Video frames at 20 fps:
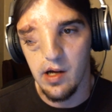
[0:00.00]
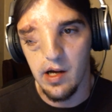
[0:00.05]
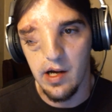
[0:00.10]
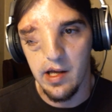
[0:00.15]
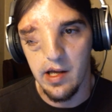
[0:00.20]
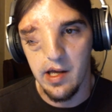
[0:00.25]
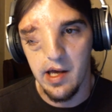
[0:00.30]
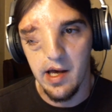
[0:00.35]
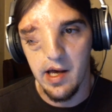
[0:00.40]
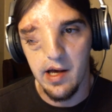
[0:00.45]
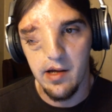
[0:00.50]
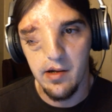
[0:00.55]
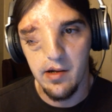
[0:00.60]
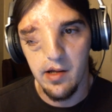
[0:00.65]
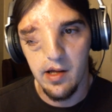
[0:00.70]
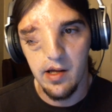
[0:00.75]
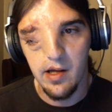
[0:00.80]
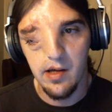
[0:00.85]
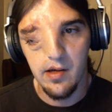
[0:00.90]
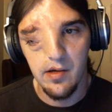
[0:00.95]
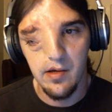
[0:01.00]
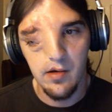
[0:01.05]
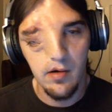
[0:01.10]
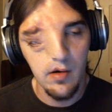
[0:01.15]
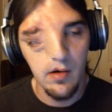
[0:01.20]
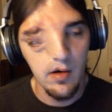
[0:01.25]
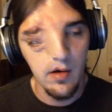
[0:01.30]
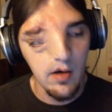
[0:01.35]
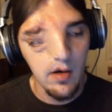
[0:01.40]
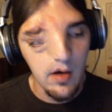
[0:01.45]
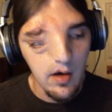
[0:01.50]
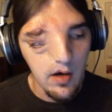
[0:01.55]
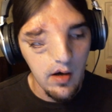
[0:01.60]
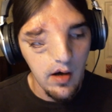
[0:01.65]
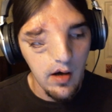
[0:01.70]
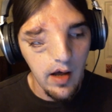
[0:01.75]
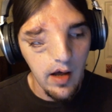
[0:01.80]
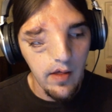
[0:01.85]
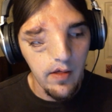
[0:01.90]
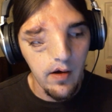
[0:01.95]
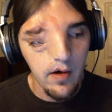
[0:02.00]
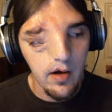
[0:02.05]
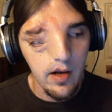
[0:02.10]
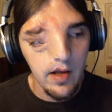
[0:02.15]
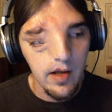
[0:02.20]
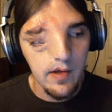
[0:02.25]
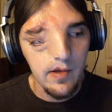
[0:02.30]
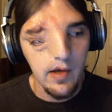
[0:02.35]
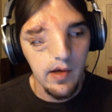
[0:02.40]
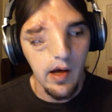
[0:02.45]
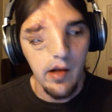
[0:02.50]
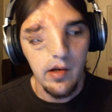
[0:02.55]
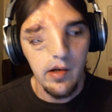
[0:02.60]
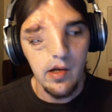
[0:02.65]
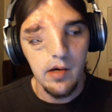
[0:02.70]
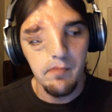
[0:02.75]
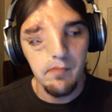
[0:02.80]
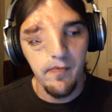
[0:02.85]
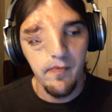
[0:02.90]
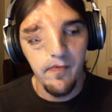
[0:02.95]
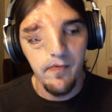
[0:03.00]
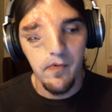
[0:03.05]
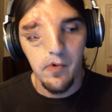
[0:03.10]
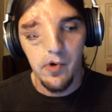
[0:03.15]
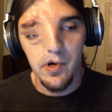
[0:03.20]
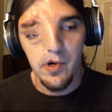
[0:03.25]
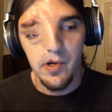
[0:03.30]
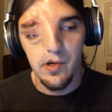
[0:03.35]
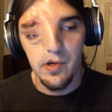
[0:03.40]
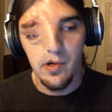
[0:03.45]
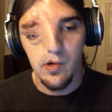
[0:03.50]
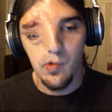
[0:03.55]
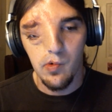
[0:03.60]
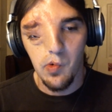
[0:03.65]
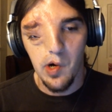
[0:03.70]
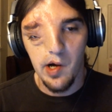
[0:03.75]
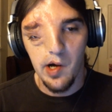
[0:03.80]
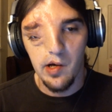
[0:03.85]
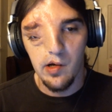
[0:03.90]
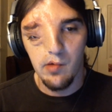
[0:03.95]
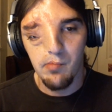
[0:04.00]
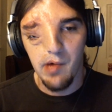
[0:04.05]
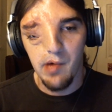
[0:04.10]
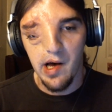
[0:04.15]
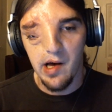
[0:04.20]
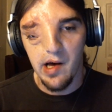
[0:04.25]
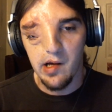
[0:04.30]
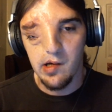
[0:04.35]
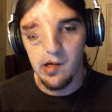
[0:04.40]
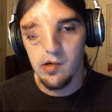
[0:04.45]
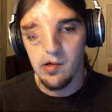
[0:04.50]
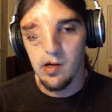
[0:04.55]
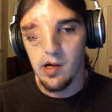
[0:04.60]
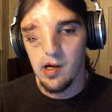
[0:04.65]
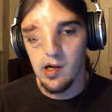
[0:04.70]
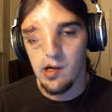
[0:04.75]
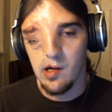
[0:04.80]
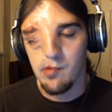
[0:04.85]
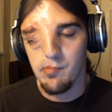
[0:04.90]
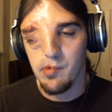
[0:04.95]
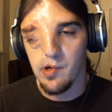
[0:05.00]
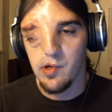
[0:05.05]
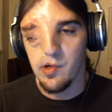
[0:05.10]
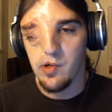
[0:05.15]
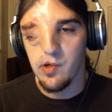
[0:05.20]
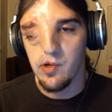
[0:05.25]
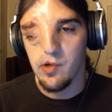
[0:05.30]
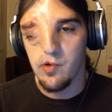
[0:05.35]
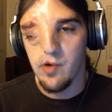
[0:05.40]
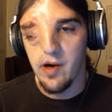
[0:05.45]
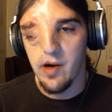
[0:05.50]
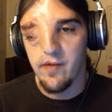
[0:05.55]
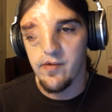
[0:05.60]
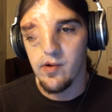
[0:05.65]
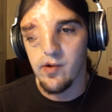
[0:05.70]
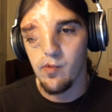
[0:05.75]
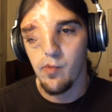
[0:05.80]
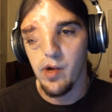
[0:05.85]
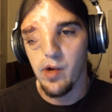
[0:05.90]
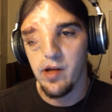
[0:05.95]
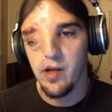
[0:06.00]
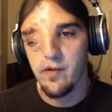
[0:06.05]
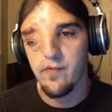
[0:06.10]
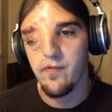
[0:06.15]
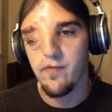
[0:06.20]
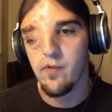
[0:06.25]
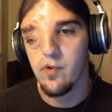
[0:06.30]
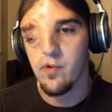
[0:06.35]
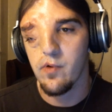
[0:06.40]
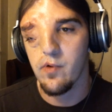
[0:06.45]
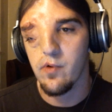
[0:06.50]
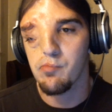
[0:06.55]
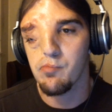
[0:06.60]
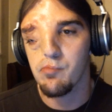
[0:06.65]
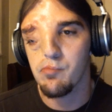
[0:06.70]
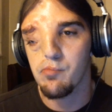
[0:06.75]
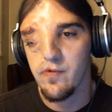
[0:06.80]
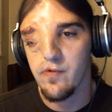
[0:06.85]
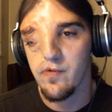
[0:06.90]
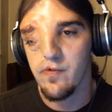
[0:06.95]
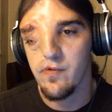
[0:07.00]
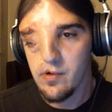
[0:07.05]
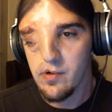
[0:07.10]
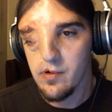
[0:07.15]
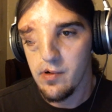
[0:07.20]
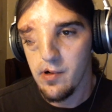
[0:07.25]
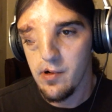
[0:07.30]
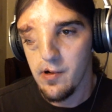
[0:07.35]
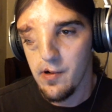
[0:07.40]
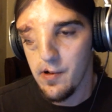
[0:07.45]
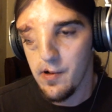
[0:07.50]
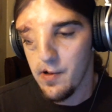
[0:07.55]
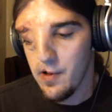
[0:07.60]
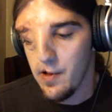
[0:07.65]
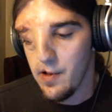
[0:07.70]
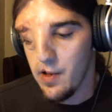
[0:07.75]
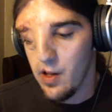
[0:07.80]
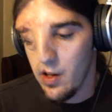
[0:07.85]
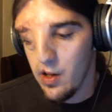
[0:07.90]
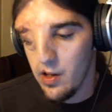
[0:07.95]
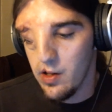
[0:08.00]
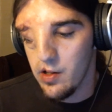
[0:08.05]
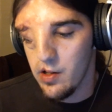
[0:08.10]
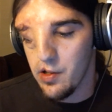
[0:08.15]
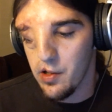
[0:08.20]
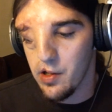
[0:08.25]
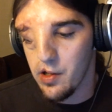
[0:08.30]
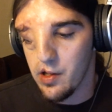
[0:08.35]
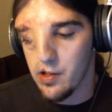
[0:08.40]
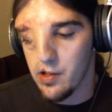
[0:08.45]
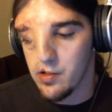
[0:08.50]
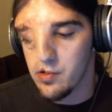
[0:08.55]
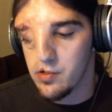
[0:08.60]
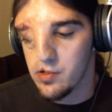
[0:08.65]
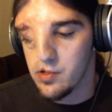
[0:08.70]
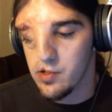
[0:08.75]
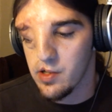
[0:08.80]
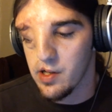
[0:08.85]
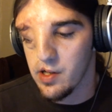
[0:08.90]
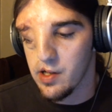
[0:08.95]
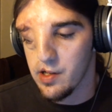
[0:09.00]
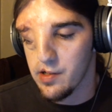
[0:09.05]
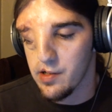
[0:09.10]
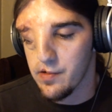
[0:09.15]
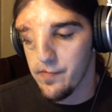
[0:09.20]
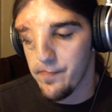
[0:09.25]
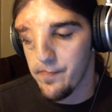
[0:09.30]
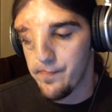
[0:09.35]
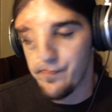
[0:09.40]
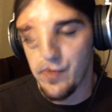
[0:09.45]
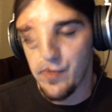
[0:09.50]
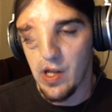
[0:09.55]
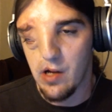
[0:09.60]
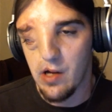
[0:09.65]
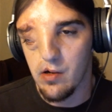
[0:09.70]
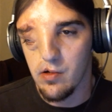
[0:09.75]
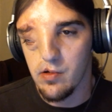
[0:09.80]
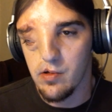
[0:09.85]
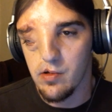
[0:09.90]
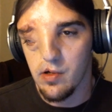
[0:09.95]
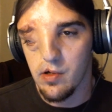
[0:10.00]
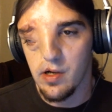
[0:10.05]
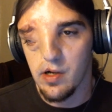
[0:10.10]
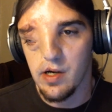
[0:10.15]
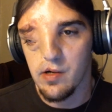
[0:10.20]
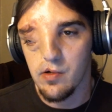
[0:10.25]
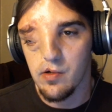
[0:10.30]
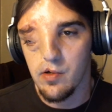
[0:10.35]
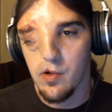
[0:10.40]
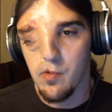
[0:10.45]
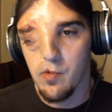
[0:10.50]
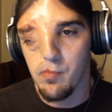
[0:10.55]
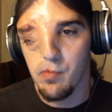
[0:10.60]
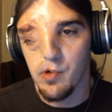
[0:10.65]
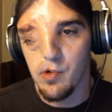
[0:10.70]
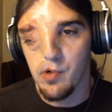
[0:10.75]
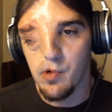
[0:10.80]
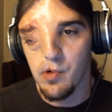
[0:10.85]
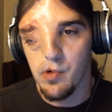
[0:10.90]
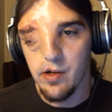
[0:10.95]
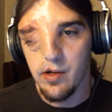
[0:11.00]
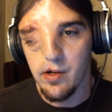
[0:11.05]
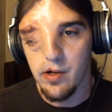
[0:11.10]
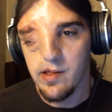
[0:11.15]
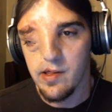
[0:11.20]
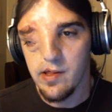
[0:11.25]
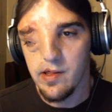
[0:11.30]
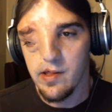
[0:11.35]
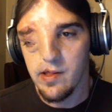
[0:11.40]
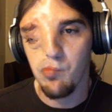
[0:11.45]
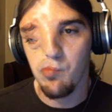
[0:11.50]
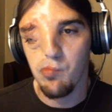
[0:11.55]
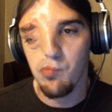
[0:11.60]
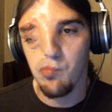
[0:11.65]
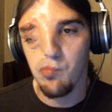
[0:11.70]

uh, I had a, I thought I signed up for it a while back, but you have to wait for approval, mm. and uh, I don't, I don't know, but I know